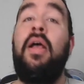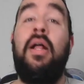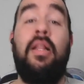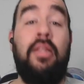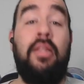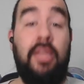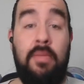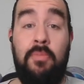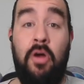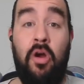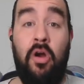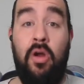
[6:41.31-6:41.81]

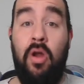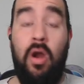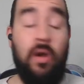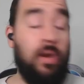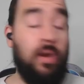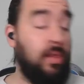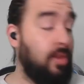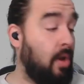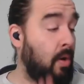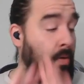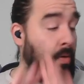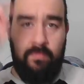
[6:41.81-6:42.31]
Lee
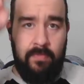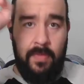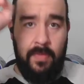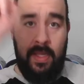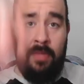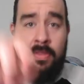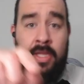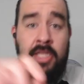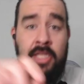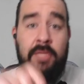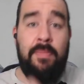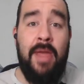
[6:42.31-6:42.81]
Moriarty, though,
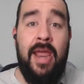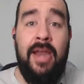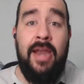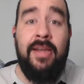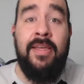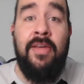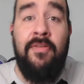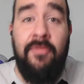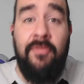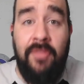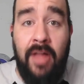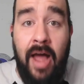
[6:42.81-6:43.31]
this man
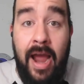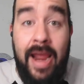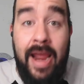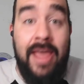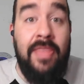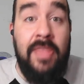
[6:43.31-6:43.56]
can fly.